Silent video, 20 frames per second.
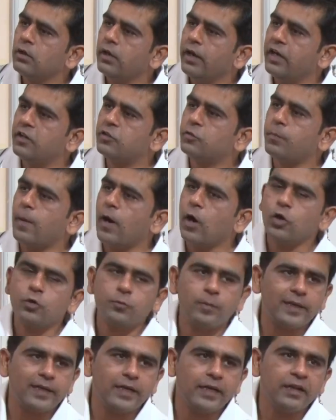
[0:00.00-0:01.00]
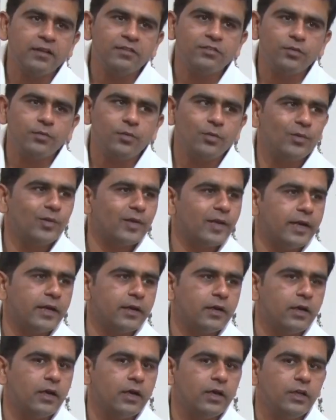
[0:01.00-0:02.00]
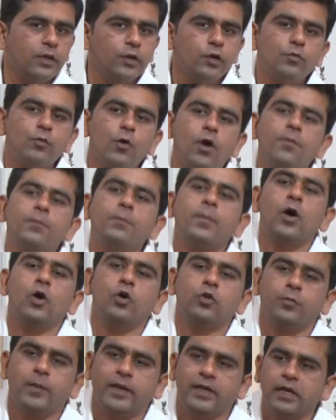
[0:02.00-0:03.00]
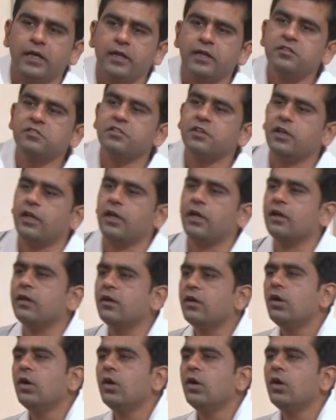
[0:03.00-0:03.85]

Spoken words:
Its power spectral density, we will get a uniform power spectral density